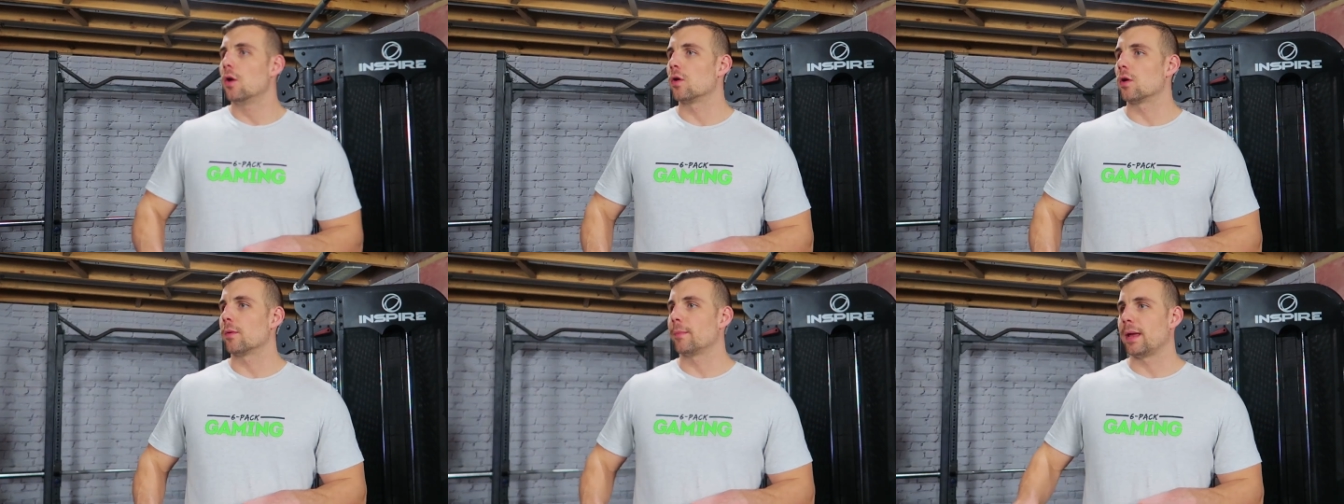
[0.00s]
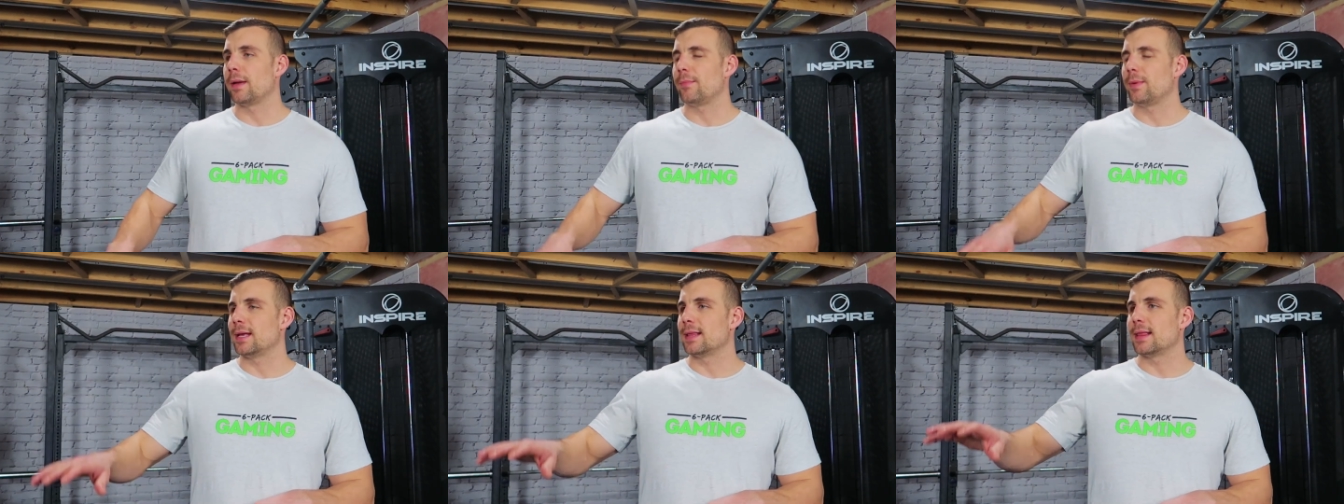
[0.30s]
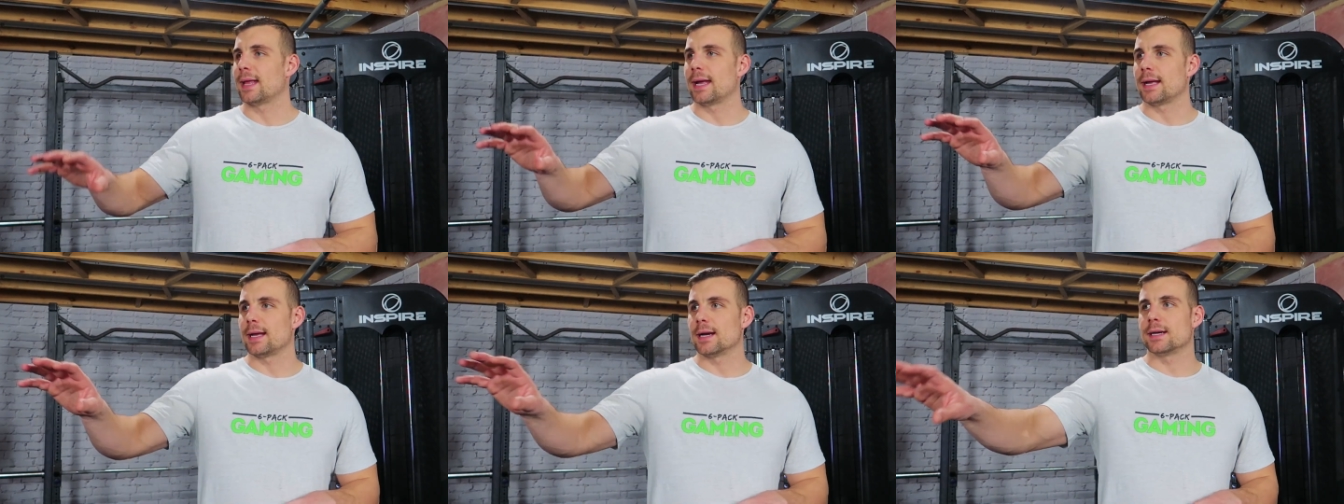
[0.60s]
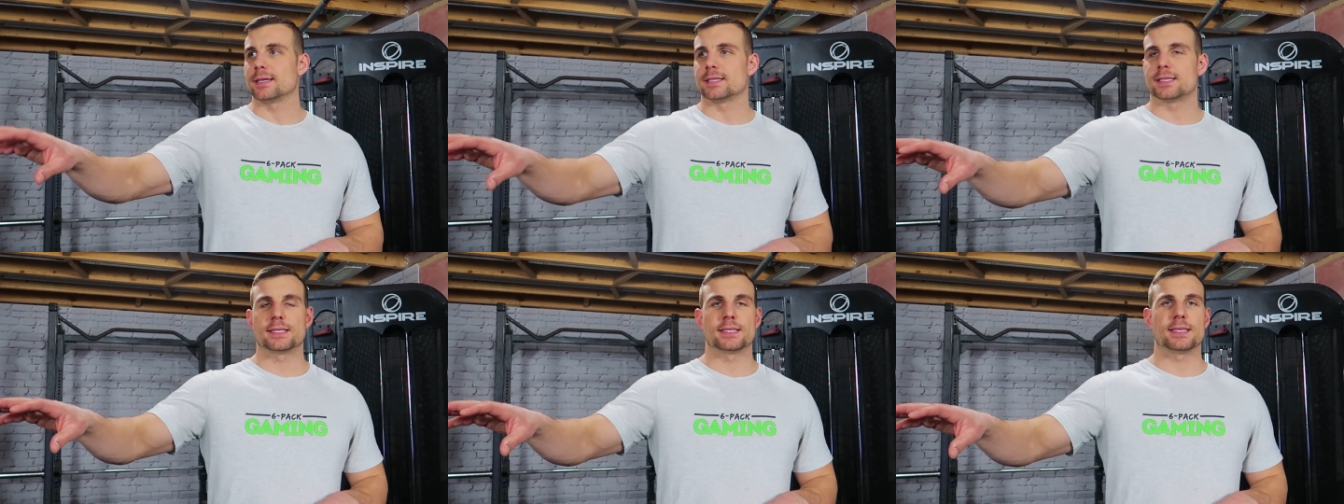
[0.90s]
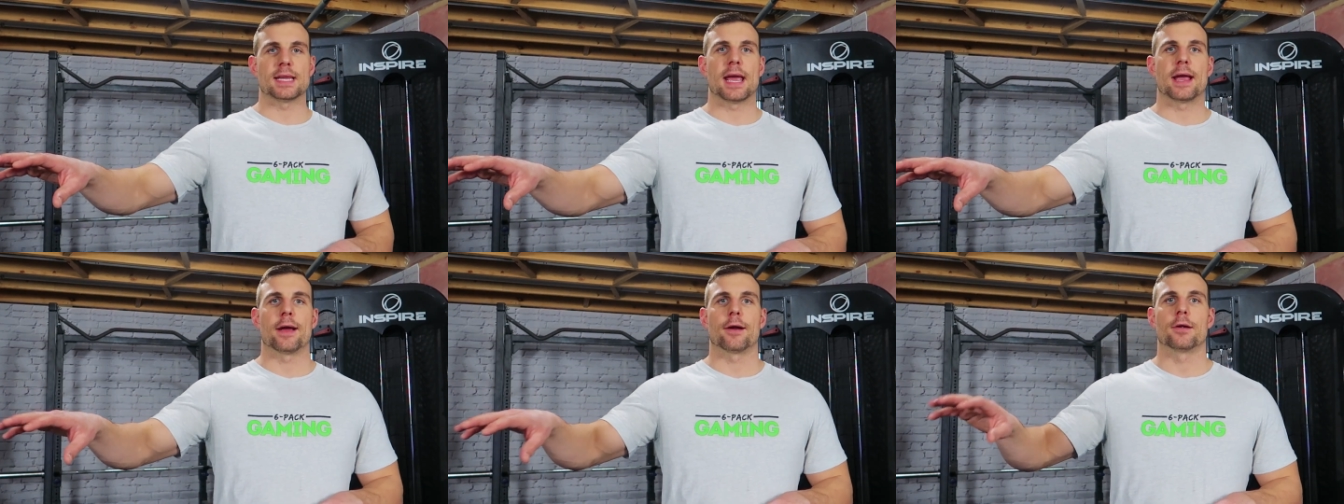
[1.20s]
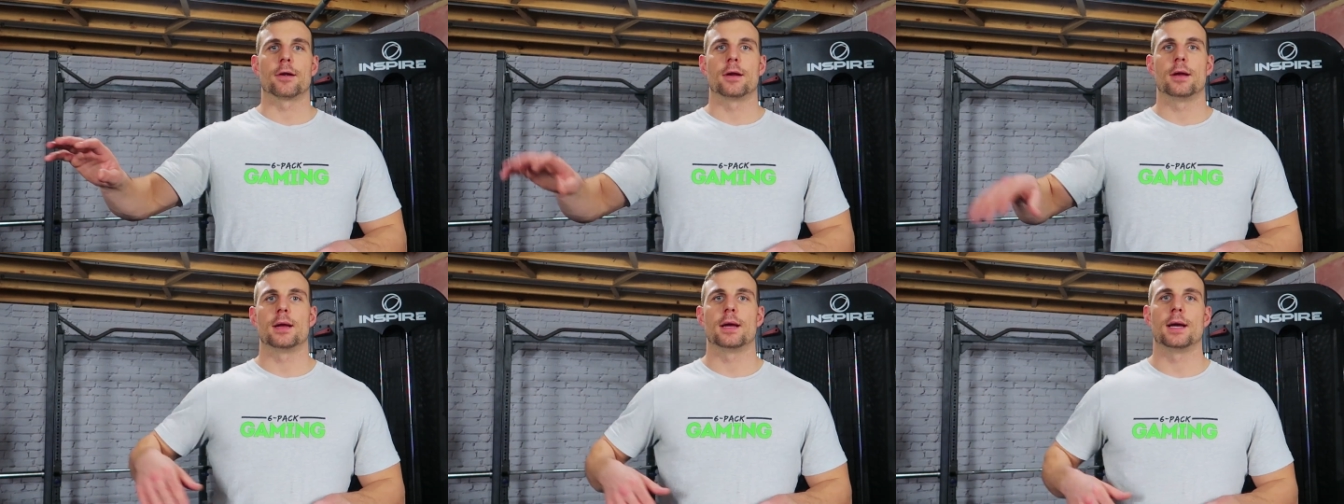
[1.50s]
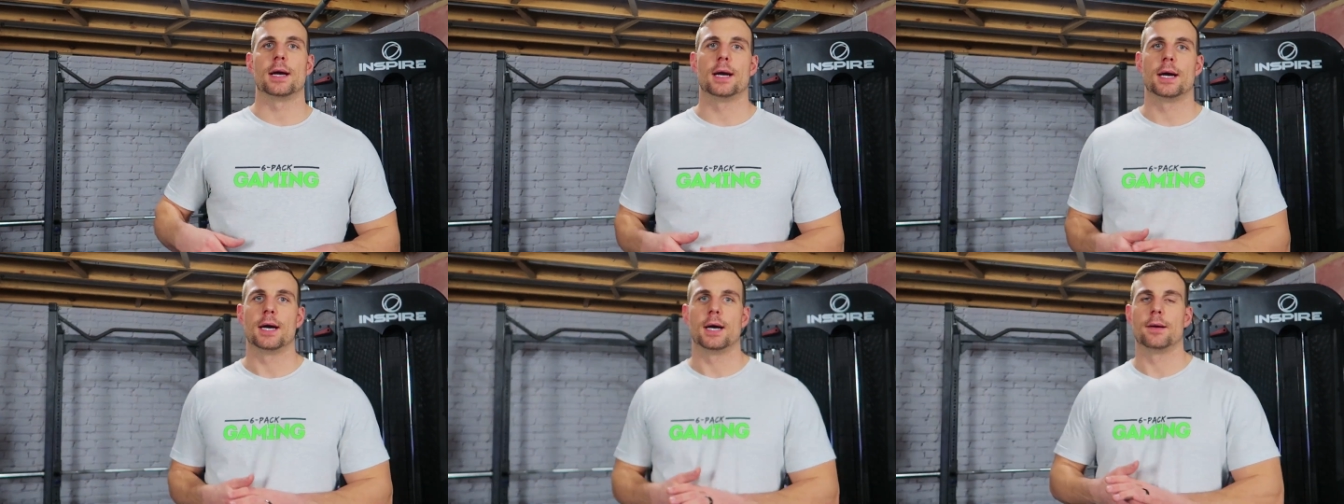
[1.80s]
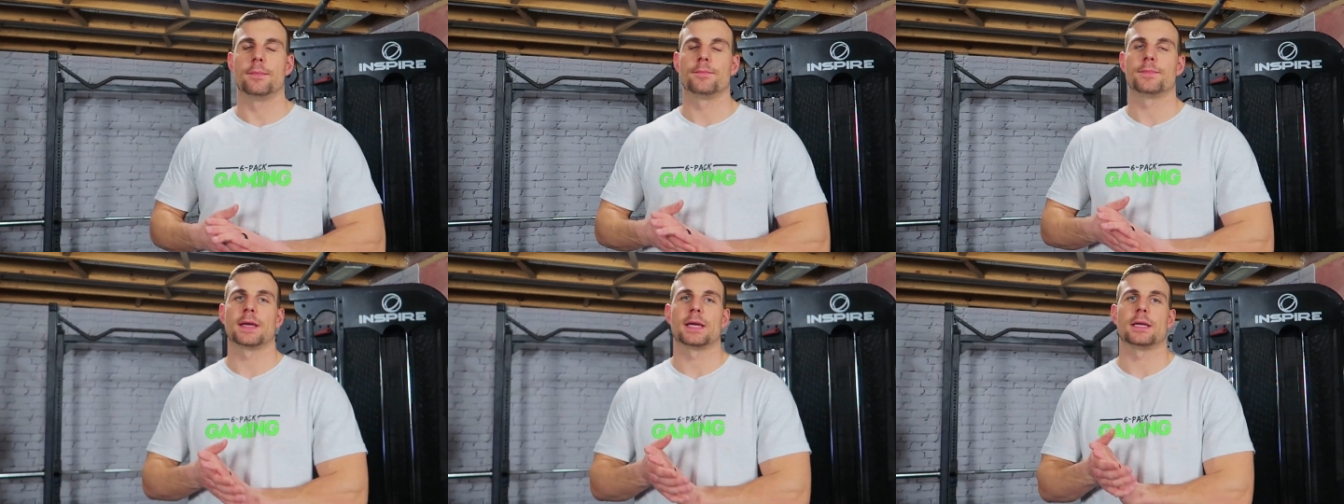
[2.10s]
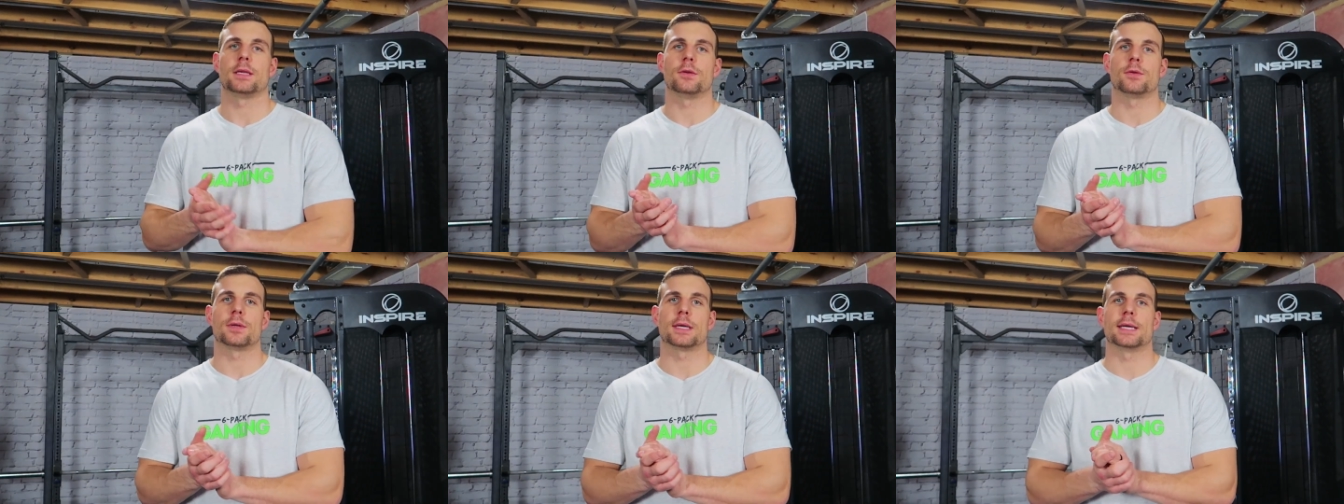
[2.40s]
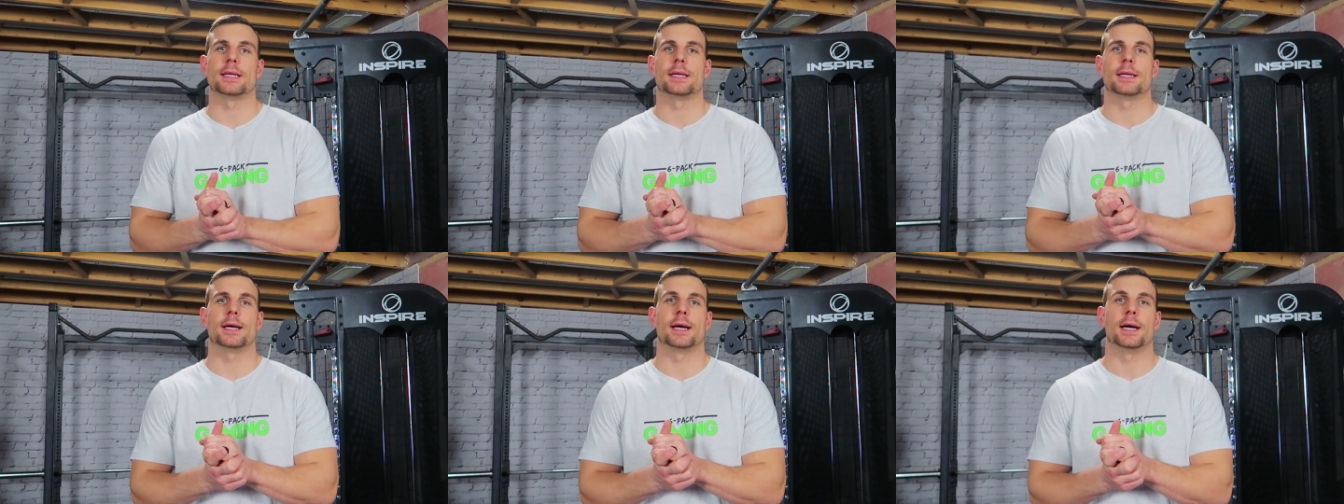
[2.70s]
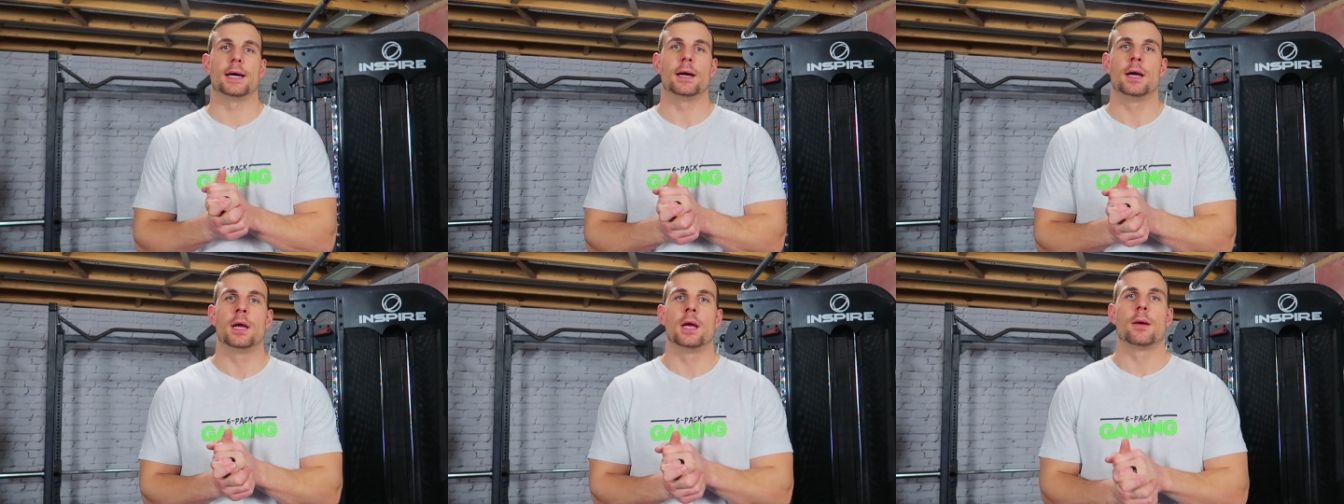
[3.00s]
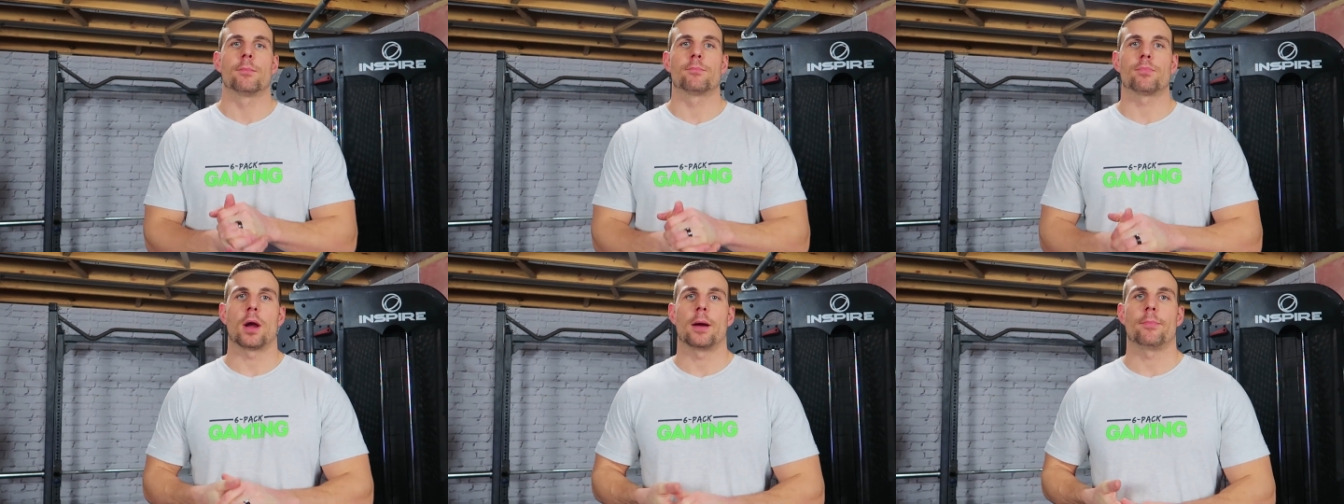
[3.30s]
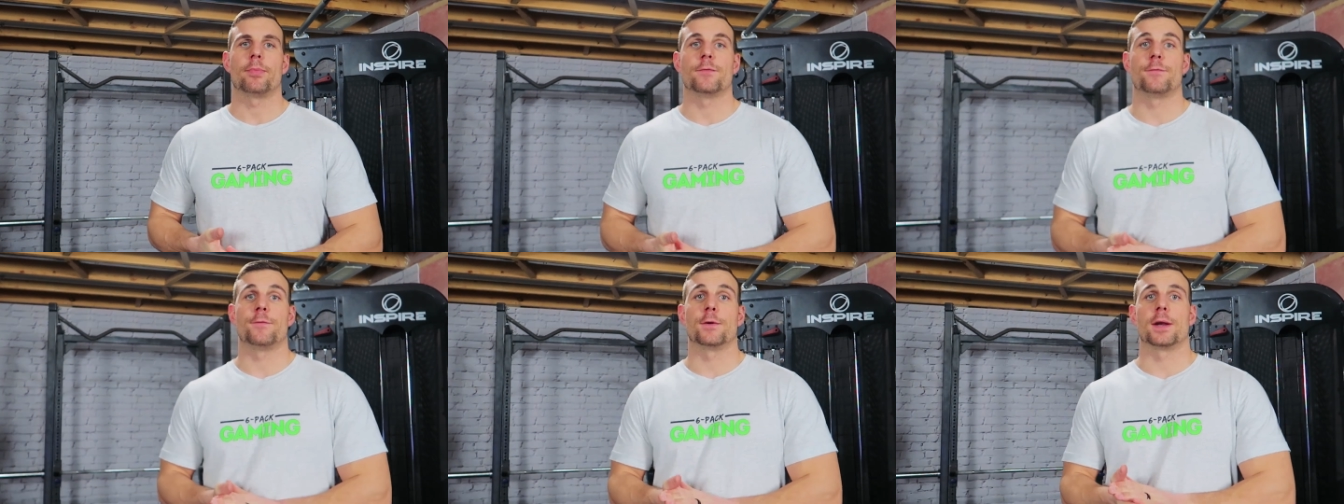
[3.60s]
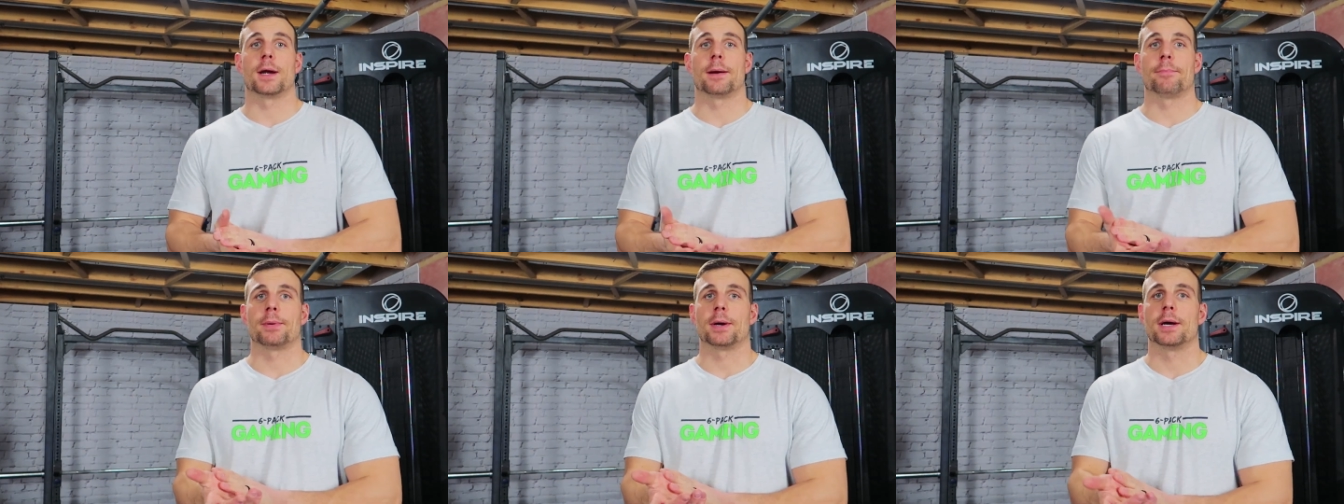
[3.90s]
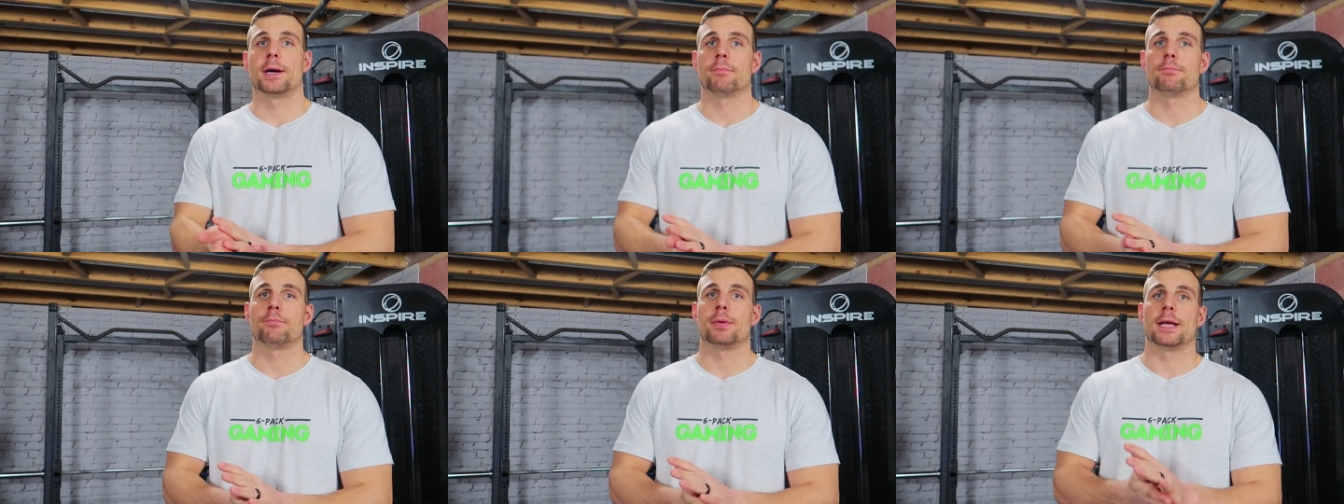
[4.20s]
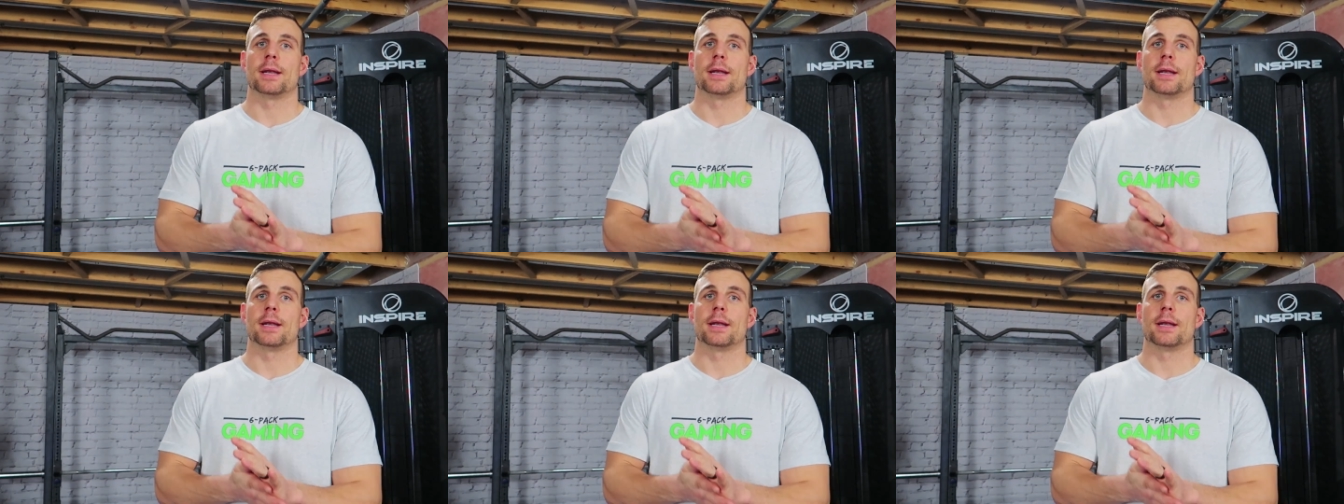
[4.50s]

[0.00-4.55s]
or maybe like a stair that you can prop a foot up on.